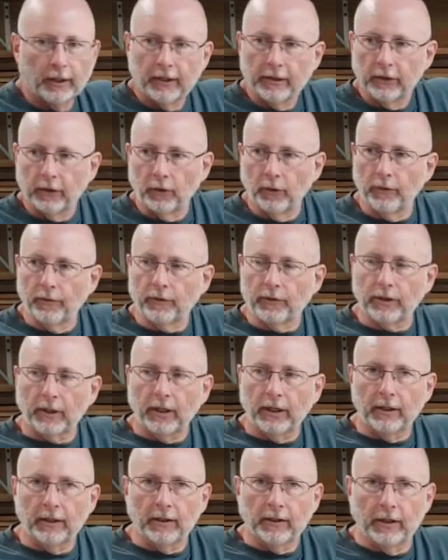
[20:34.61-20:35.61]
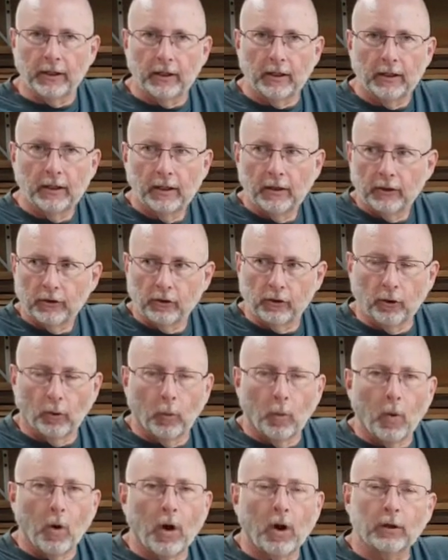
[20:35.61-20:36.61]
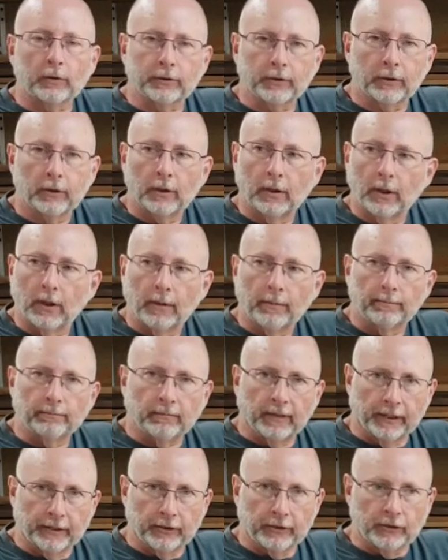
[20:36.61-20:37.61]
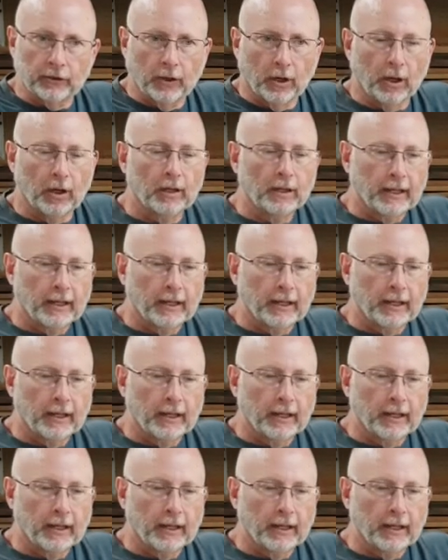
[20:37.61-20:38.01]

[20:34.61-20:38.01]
you've seen the Dewalt miter saw,